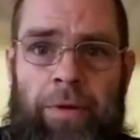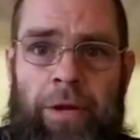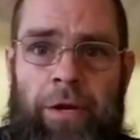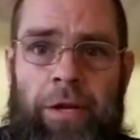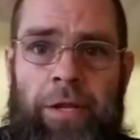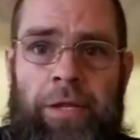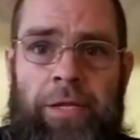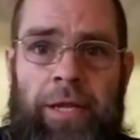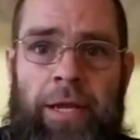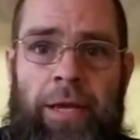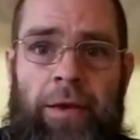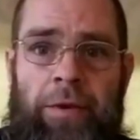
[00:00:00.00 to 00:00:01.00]
it
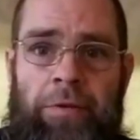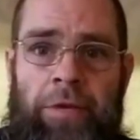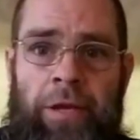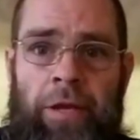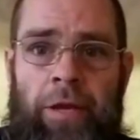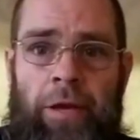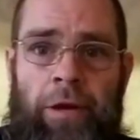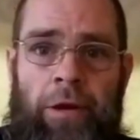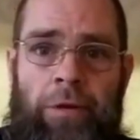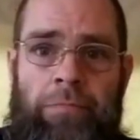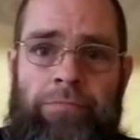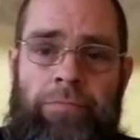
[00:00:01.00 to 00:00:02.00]
down,
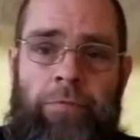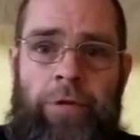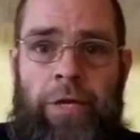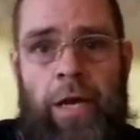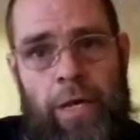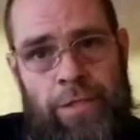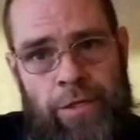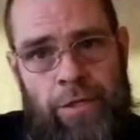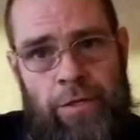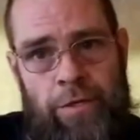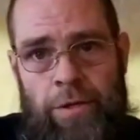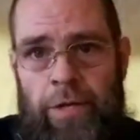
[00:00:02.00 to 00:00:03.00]
um,
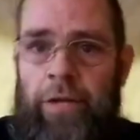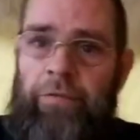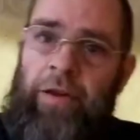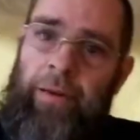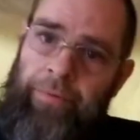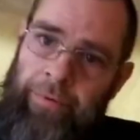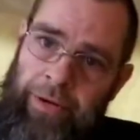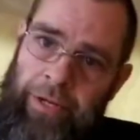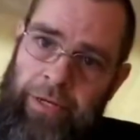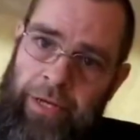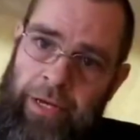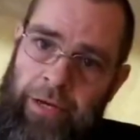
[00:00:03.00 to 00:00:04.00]
reconstituting, evaporating
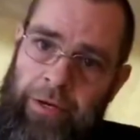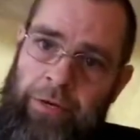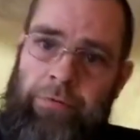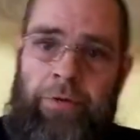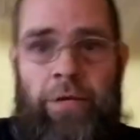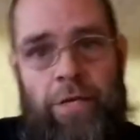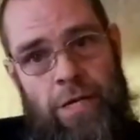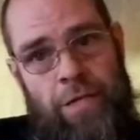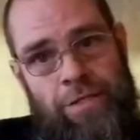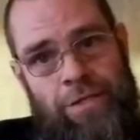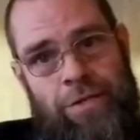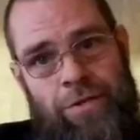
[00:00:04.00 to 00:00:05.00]
down,
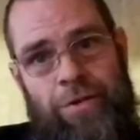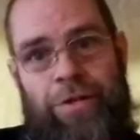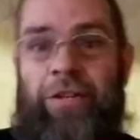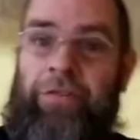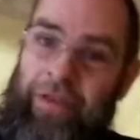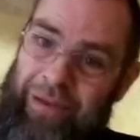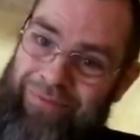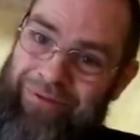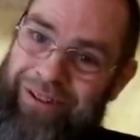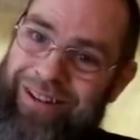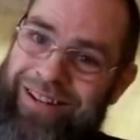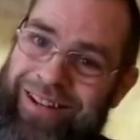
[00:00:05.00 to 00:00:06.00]
reconstituting, evaporating
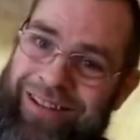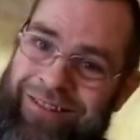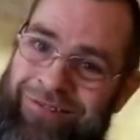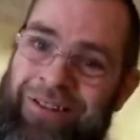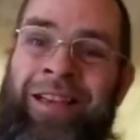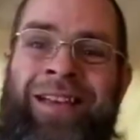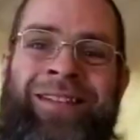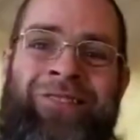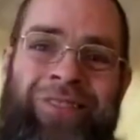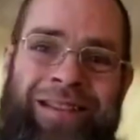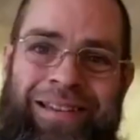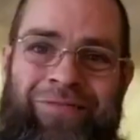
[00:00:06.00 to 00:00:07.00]
down,
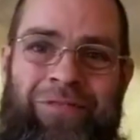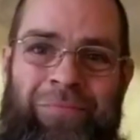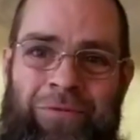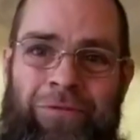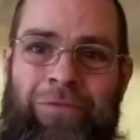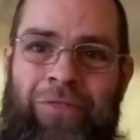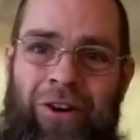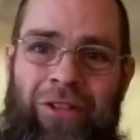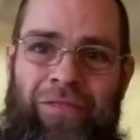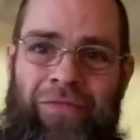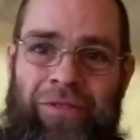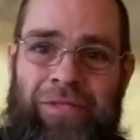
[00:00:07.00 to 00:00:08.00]
trying to remove all of
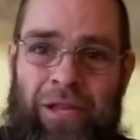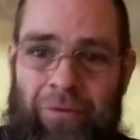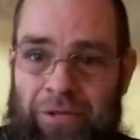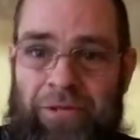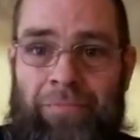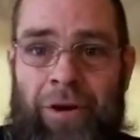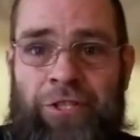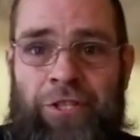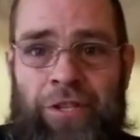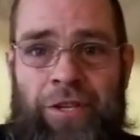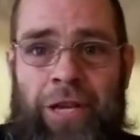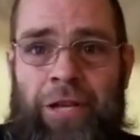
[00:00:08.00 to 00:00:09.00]
its, or as much of the
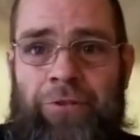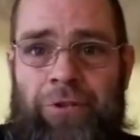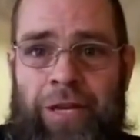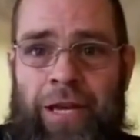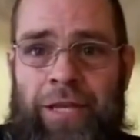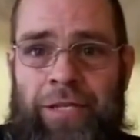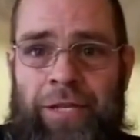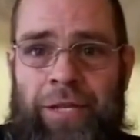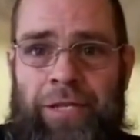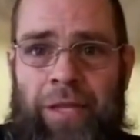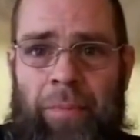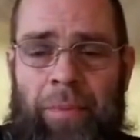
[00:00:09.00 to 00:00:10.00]
nitric acid as I
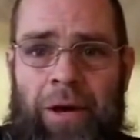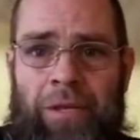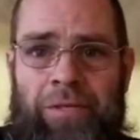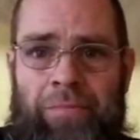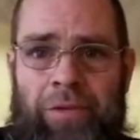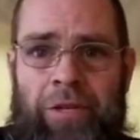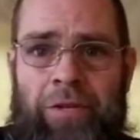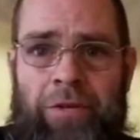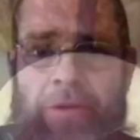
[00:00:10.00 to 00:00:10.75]
possibly could.